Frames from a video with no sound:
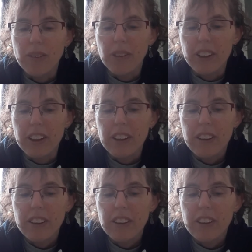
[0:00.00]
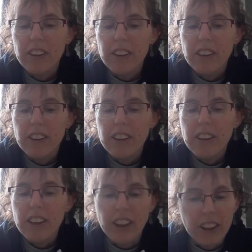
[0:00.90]
breathe
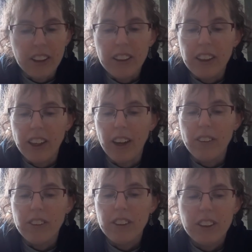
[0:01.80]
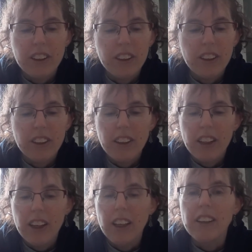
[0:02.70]
in and out.
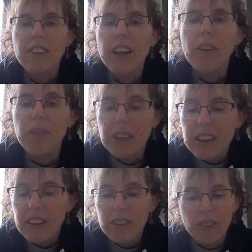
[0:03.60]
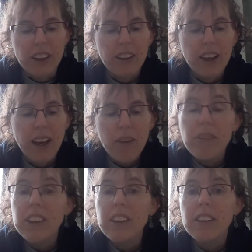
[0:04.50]
It's now beating with
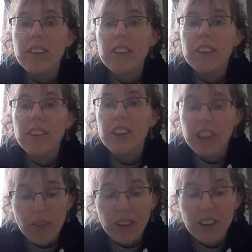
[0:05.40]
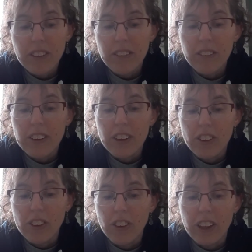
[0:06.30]
happiness, jumping with
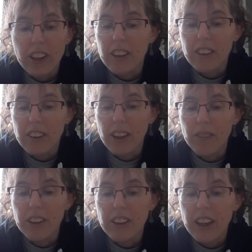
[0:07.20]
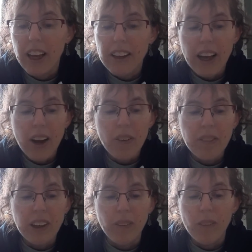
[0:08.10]
joy and excitement at how
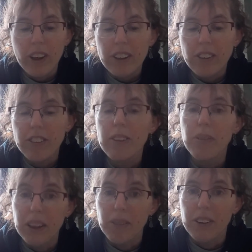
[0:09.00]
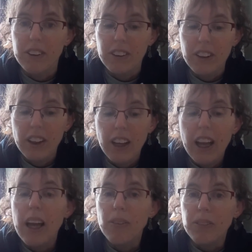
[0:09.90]
many wonderful people
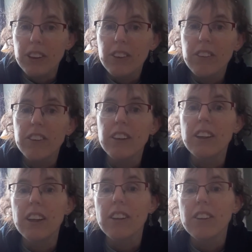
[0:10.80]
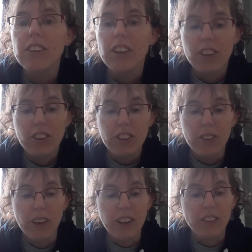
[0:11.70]
and beautiful things
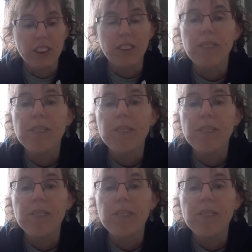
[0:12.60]
surround you.